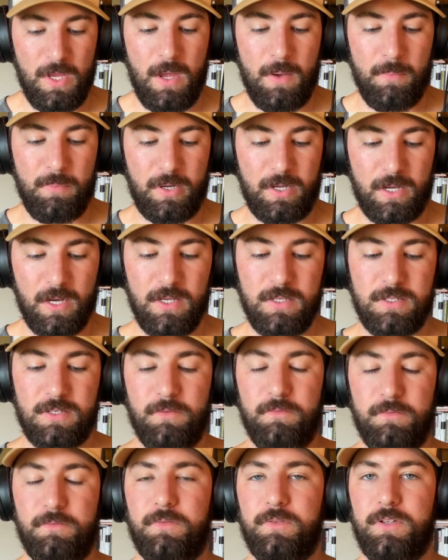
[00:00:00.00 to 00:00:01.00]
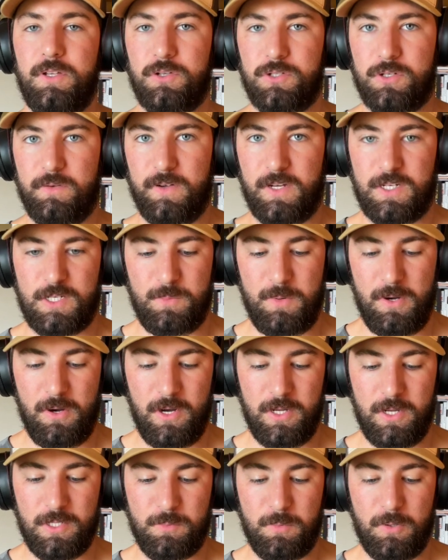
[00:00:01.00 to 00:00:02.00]
because of years of
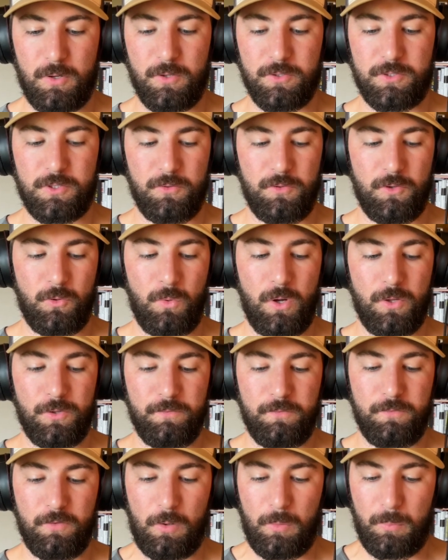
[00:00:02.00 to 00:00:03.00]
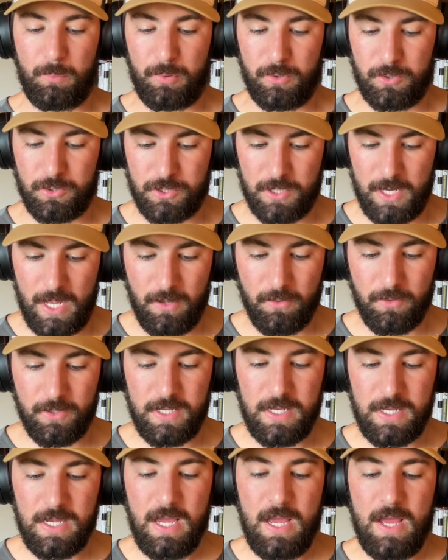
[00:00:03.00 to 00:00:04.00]
experience, but also their well-developed
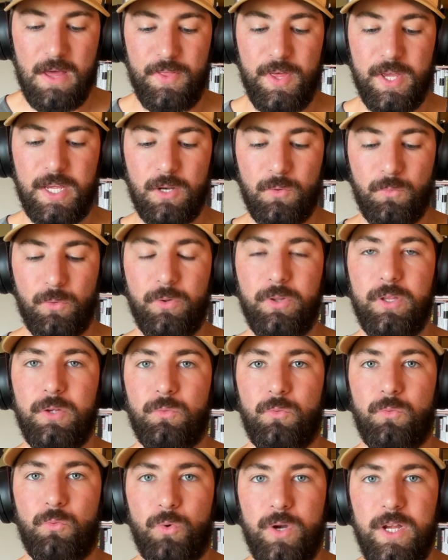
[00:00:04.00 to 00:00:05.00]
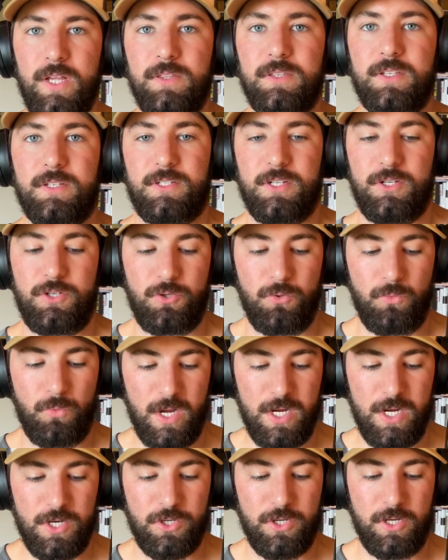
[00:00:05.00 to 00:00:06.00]
personality, they can really read the
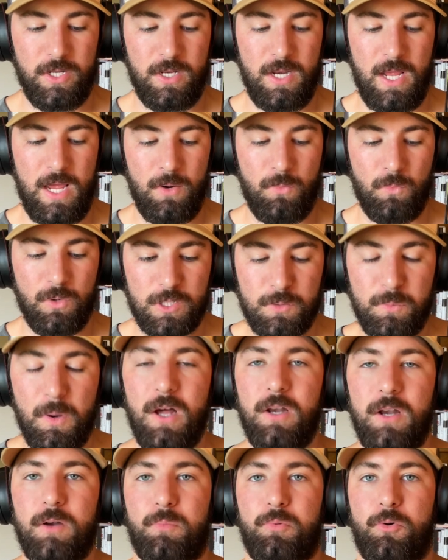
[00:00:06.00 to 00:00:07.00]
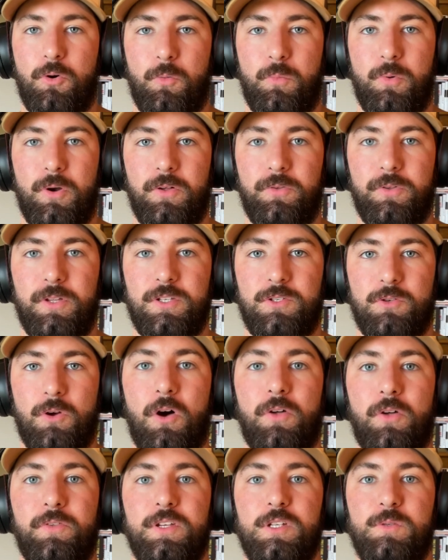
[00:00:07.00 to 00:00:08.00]
situation and respond appropriately to
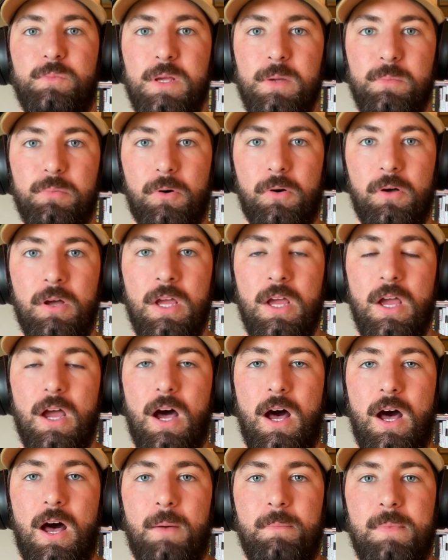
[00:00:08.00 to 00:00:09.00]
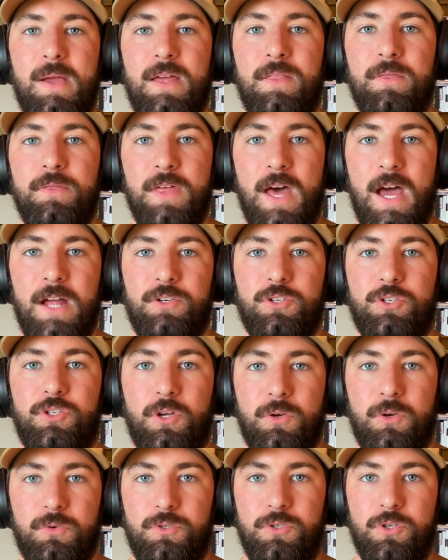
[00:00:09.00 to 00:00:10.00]
all these people. And that just
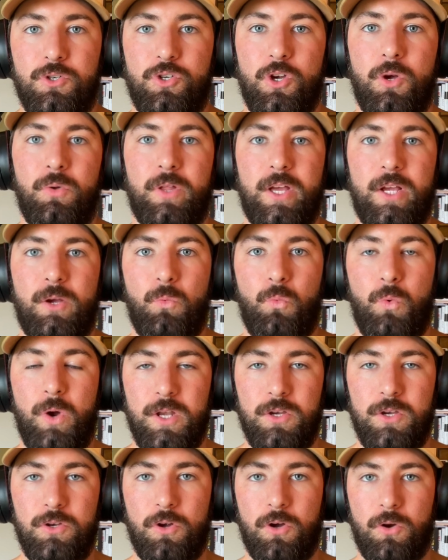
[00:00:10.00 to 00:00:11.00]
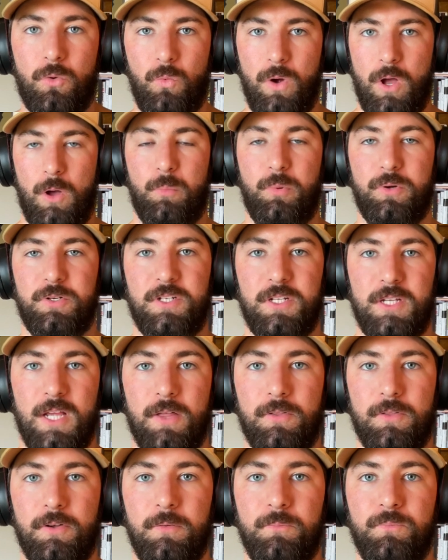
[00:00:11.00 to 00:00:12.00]
goes to show like when you're well put
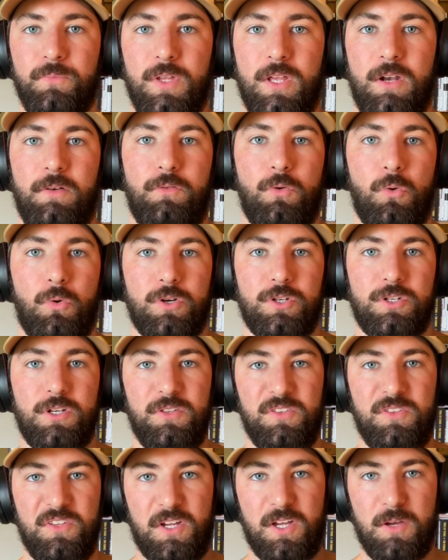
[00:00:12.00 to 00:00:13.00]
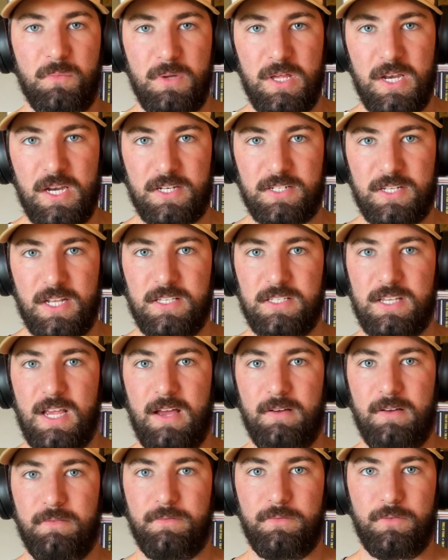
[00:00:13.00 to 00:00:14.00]
together, and of course in the comedic sense
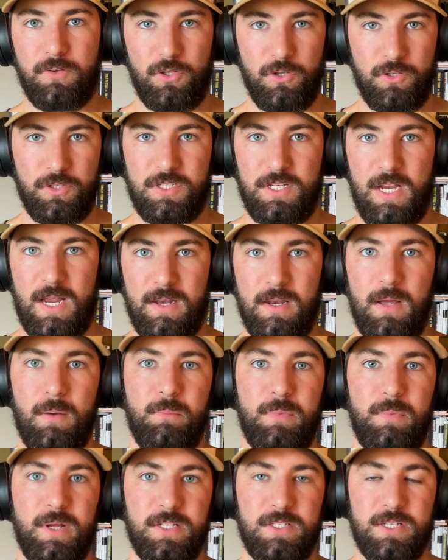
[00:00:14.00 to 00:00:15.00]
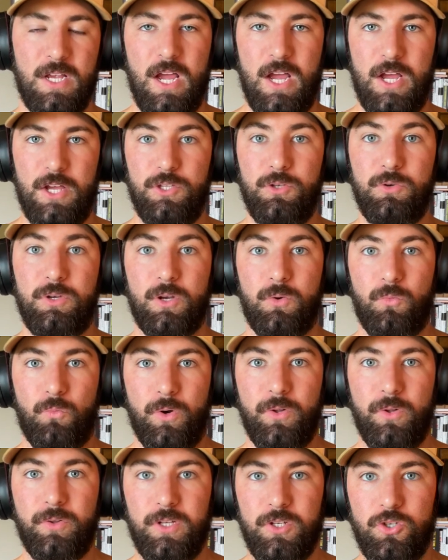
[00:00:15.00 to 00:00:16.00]
have good stand-up bits, you can
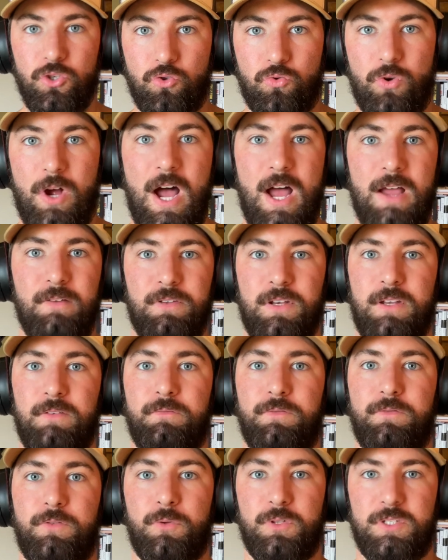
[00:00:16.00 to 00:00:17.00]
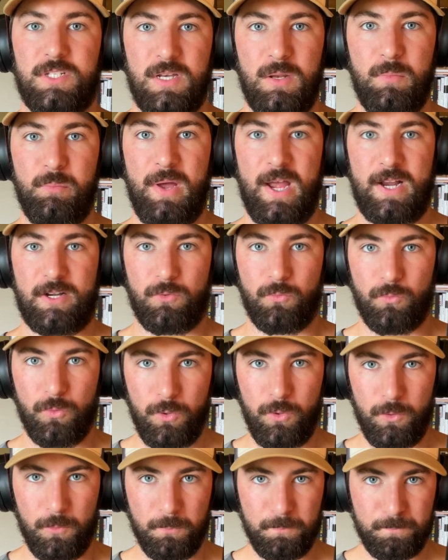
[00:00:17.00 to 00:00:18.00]
really drive and influence and impact a
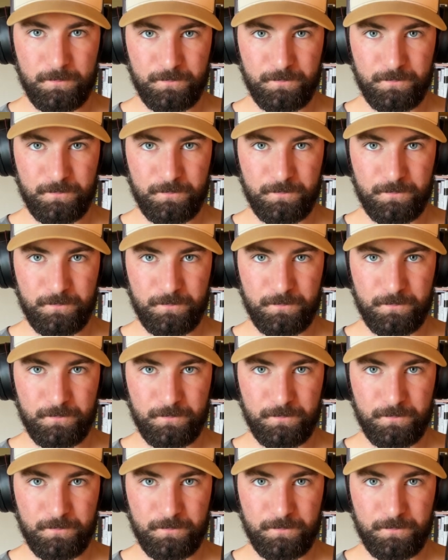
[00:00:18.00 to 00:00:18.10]
room